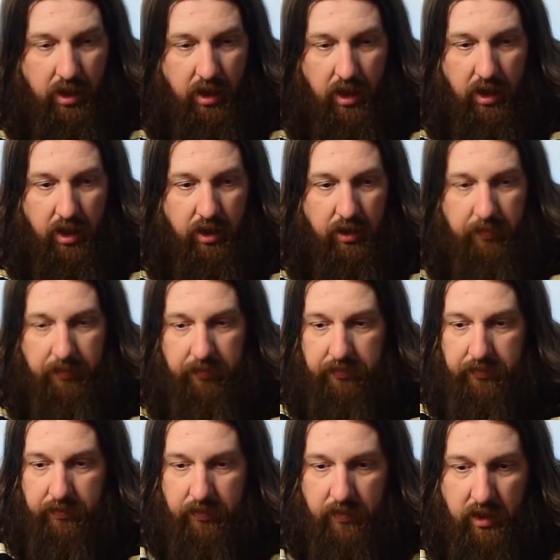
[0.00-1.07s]

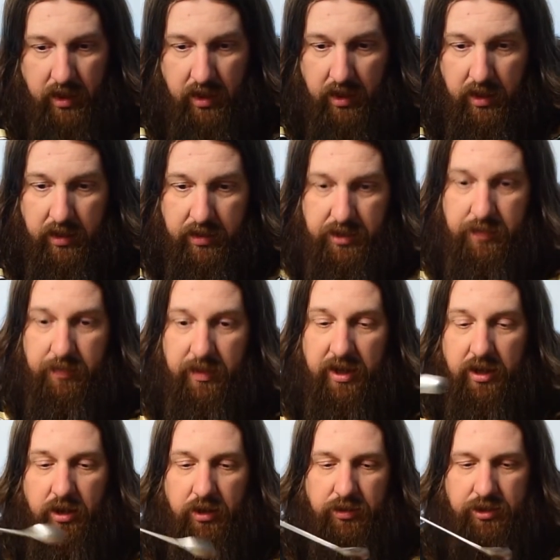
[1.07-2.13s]
This is my
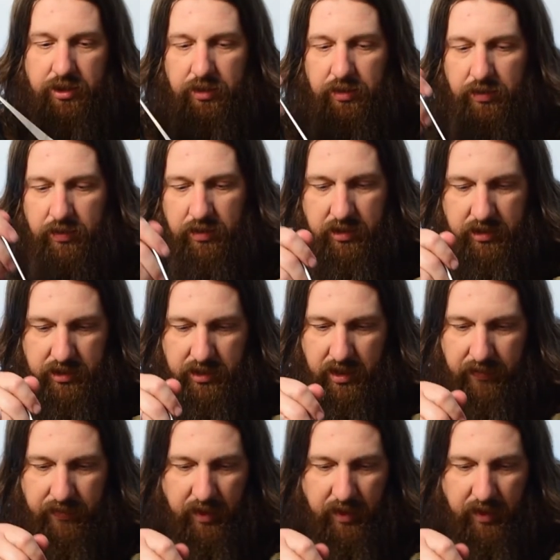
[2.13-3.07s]
go-to stuff.